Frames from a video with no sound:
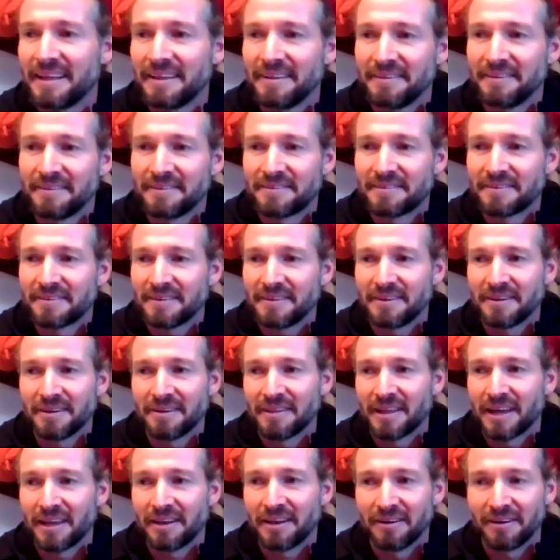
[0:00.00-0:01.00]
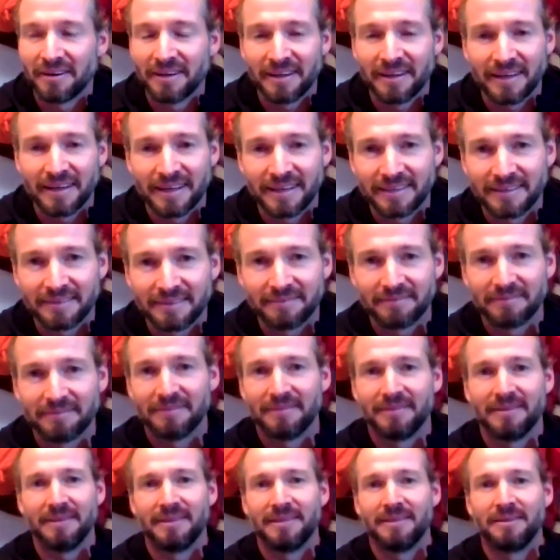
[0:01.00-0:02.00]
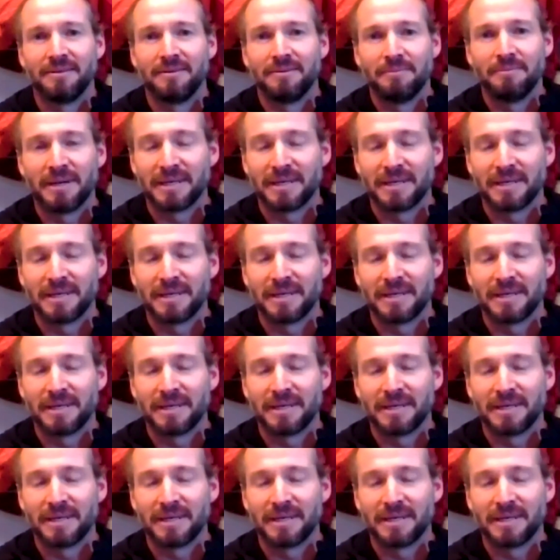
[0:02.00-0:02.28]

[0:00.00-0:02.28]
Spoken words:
And, that night I had a little